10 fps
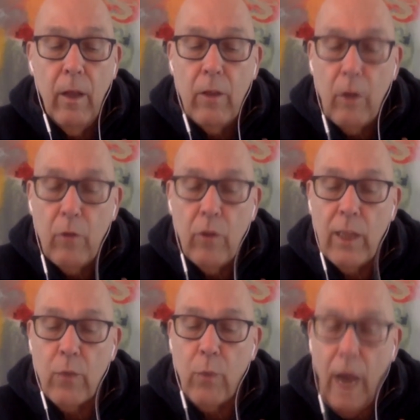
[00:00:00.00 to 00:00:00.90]
Don't
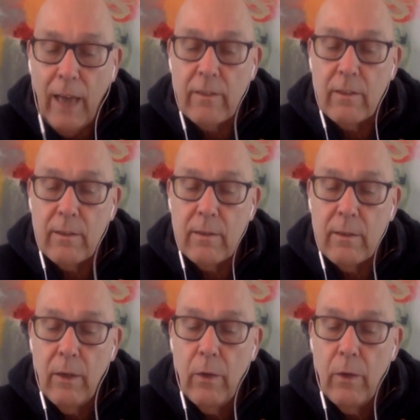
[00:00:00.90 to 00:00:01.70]
think twice.